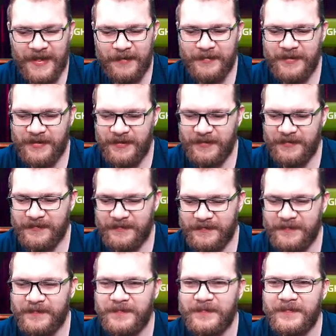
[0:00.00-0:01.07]
up to you.
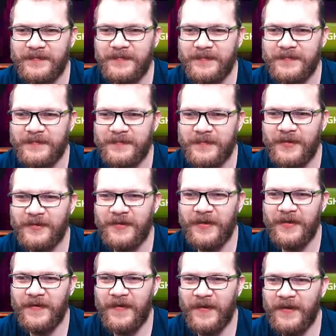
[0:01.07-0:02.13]
Which one
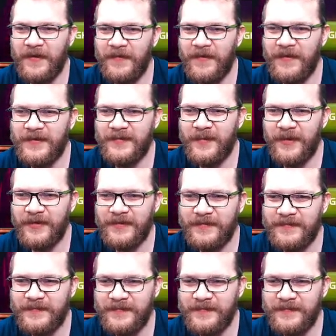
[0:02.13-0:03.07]
do you think you would use more?